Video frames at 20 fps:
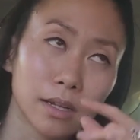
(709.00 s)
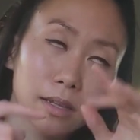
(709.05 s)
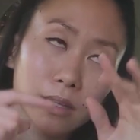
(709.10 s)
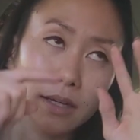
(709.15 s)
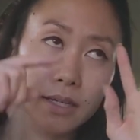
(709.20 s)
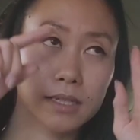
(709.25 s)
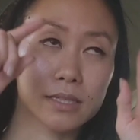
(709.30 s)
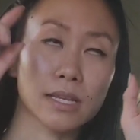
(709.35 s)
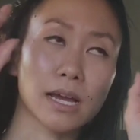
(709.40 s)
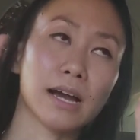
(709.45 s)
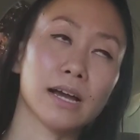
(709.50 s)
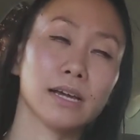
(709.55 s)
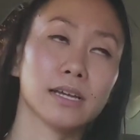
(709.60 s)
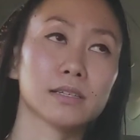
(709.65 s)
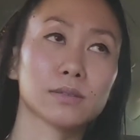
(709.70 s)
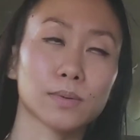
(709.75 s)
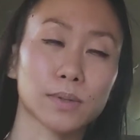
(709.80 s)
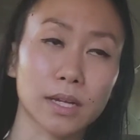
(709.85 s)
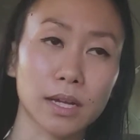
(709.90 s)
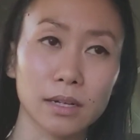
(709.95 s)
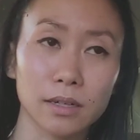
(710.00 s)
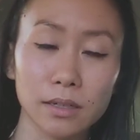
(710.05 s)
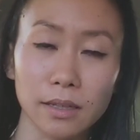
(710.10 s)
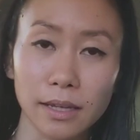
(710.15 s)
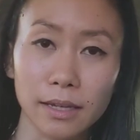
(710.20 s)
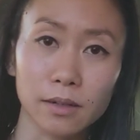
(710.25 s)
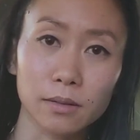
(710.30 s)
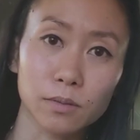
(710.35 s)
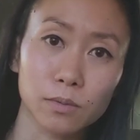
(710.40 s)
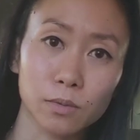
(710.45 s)
like his eyes would kind of
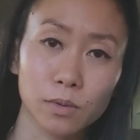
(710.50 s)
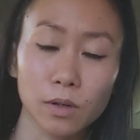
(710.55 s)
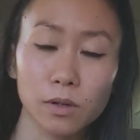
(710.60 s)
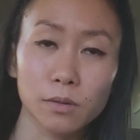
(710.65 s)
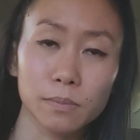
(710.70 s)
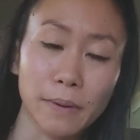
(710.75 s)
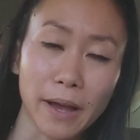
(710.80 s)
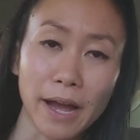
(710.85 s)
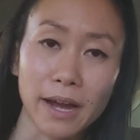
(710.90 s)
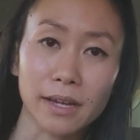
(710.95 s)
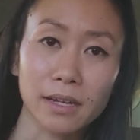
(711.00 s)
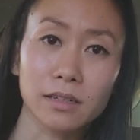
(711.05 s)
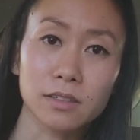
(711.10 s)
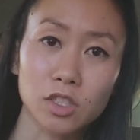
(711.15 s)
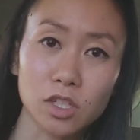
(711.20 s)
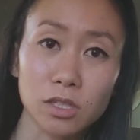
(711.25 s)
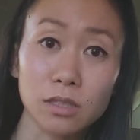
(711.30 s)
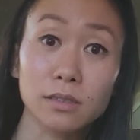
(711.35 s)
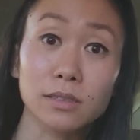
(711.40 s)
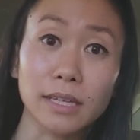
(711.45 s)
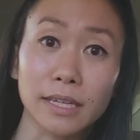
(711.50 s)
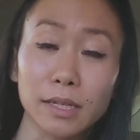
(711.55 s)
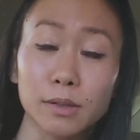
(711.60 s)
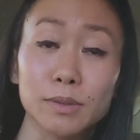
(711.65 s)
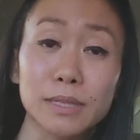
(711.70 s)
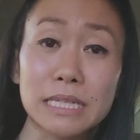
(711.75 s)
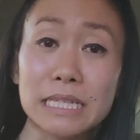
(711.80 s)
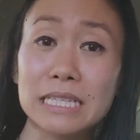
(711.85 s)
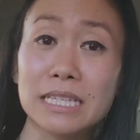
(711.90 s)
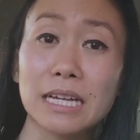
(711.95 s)
like roll back, and it just looked like he
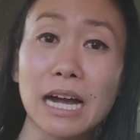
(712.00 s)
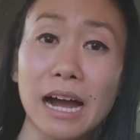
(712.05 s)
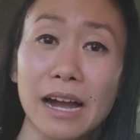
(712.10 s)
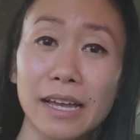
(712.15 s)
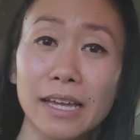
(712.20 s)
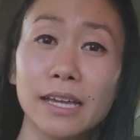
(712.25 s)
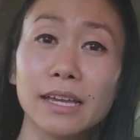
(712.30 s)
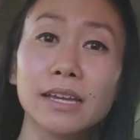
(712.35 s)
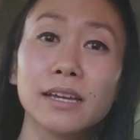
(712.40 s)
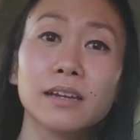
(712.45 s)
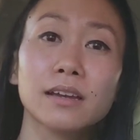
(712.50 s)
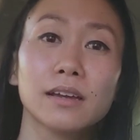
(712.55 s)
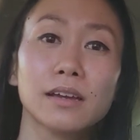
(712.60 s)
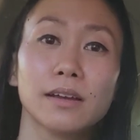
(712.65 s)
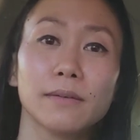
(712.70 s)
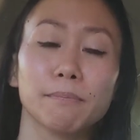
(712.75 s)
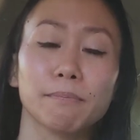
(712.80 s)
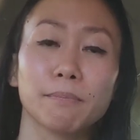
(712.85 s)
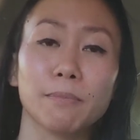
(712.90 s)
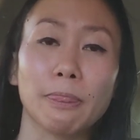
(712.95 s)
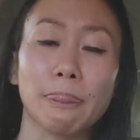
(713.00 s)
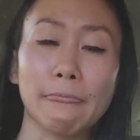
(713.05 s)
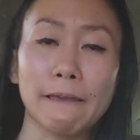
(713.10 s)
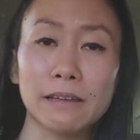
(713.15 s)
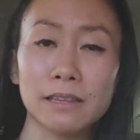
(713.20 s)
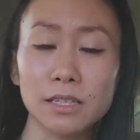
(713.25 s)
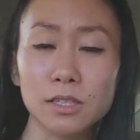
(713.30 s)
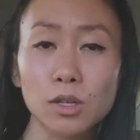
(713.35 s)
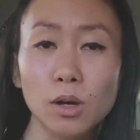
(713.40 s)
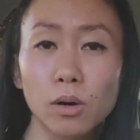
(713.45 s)
was dying.
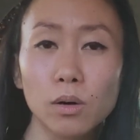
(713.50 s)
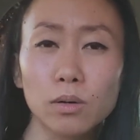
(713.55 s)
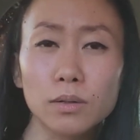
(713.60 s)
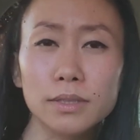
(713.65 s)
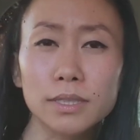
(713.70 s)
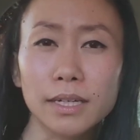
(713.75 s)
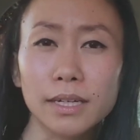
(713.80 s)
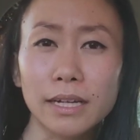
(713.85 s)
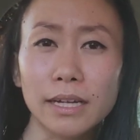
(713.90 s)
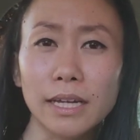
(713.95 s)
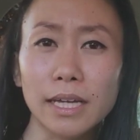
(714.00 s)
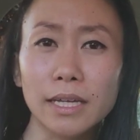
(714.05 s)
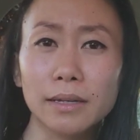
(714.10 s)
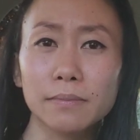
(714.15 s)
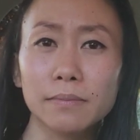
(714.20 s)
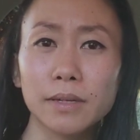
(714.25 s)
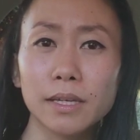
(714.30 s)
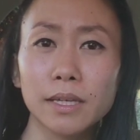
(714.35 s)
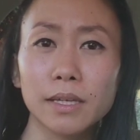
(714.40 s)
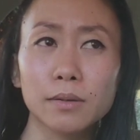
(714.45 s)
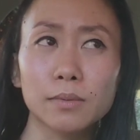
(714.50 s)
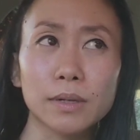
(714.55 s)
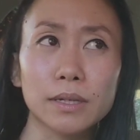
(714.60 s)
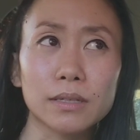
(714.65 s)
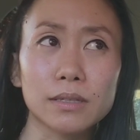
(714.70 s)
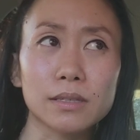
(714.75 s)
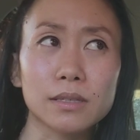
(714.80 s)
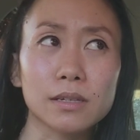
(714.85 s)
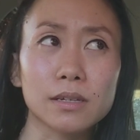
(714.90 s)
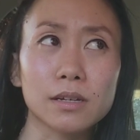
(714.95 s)
And this whole time he
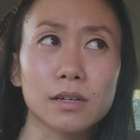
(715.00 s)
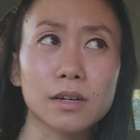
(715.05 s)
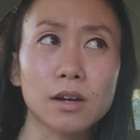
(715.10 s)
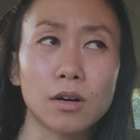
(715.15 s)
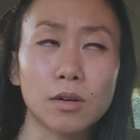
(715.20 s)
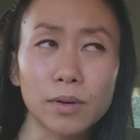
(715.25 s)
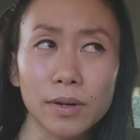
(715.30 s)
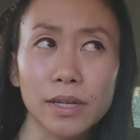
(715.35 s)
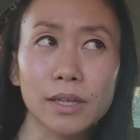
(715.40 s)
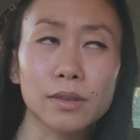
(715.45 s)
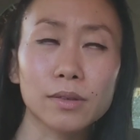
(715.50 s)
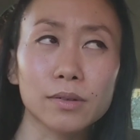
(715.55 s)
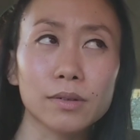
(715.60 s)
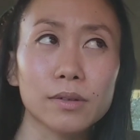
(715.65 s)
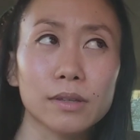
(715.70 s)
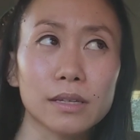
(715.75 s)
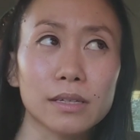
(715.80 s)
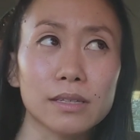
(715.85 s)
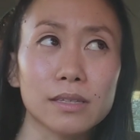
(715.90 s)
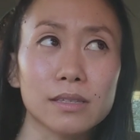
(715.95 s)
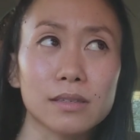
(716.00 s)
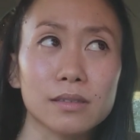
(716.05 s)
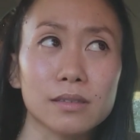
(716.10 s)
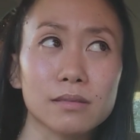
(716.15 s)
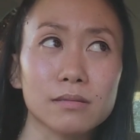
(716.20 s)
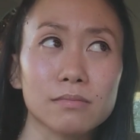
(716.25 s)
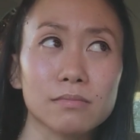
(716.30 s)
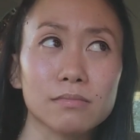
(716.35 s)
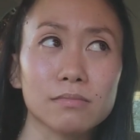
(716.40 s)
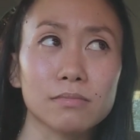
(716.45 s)
was going through
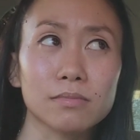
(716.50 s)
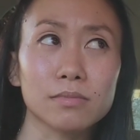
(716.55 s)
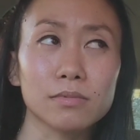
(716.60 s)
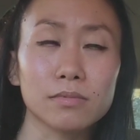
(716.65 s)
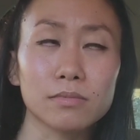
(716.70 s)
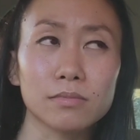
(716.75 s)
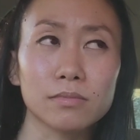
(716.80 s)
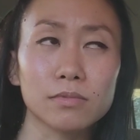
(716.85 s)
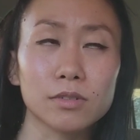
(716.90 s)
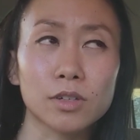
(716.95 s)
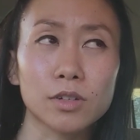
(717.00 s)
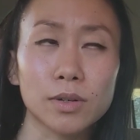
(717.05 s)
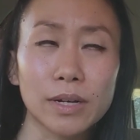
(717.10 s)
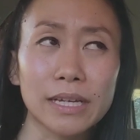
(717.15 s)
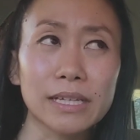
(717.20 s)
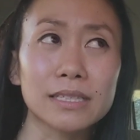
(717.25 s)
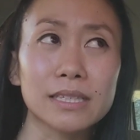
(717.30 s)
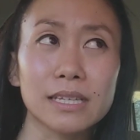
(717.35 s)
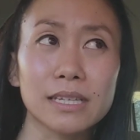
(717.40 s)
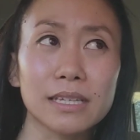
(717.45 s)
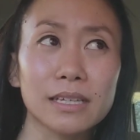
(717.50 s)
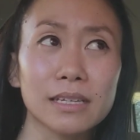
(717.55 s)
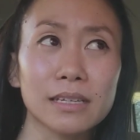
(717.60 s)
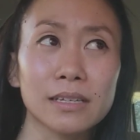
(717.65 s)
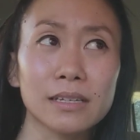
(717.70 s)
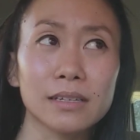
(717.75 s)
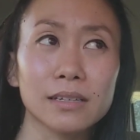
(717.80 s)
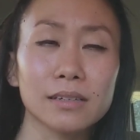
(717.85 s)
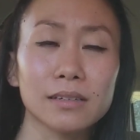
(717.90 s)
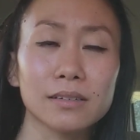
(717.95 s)
this
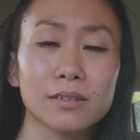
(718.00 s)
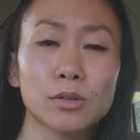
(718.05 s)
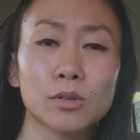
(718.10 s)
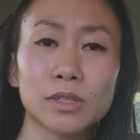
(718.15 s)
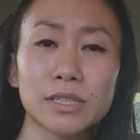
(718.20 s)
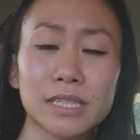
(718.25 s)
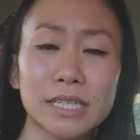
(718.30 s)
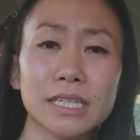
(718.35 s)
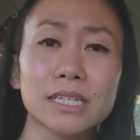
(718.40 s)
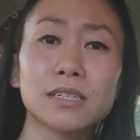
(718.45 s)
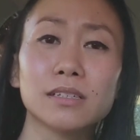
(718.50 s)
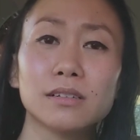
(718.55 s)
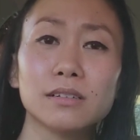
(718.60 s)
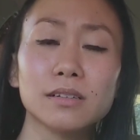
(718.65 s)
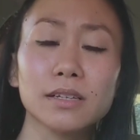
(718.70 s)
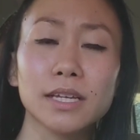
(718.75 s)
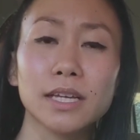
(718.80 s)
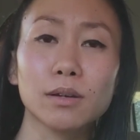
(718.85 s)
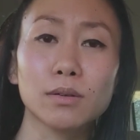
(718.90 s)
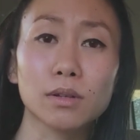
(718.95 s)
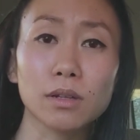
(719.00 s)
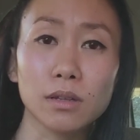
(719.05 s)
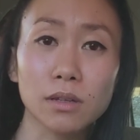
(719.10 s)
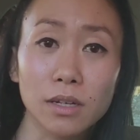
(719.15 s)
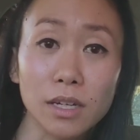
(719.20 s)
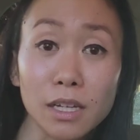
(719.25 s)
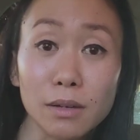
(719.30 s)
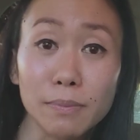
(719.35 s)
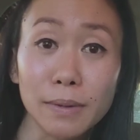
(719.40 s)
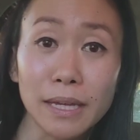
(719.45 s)
crazy ordeal, he would
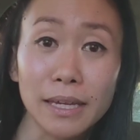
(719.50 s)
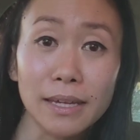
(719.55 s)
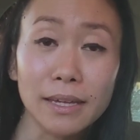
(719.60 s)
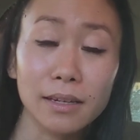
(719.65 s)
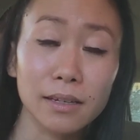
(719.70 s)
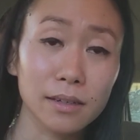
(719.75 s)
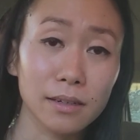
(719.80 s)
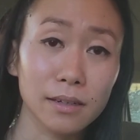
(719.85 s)
look me